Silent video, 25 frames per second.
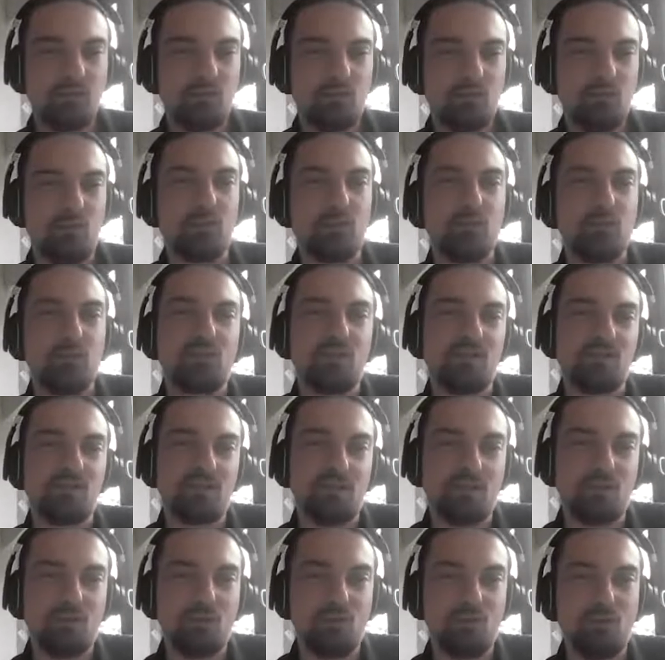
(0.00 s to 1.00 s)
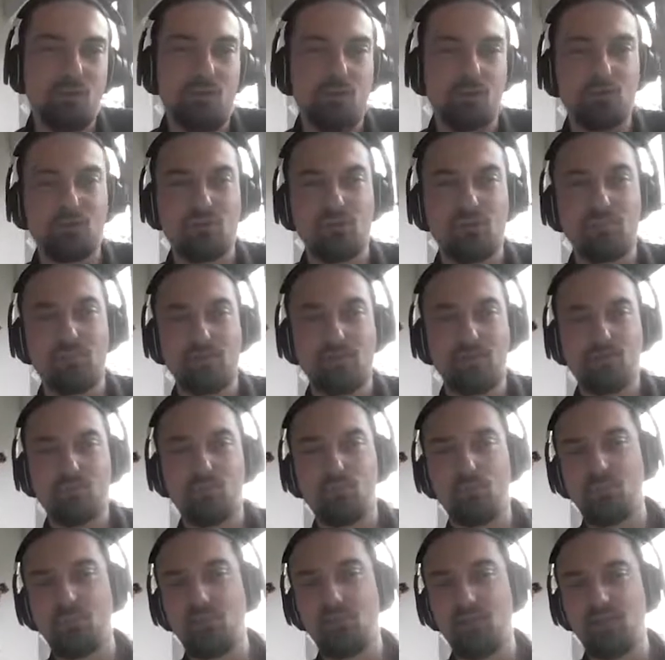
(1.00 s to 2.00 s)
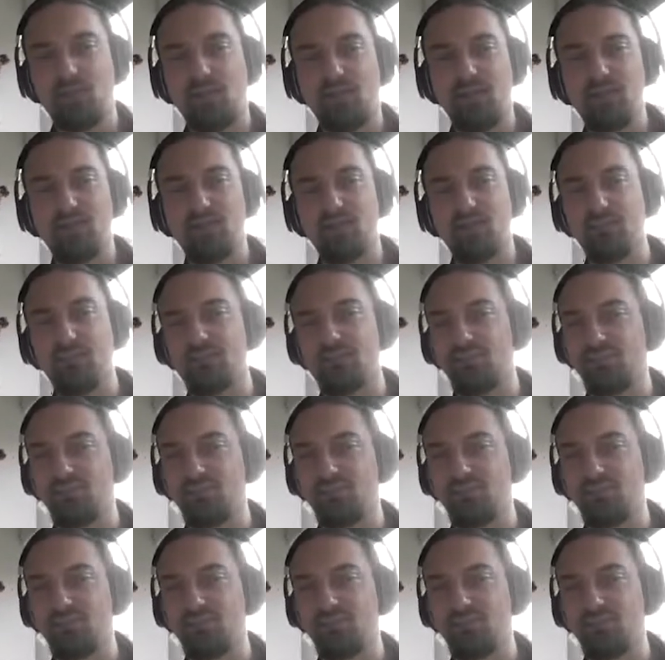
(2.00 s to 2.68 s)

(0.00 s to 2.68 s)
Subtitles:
computer as a co-author, but we added it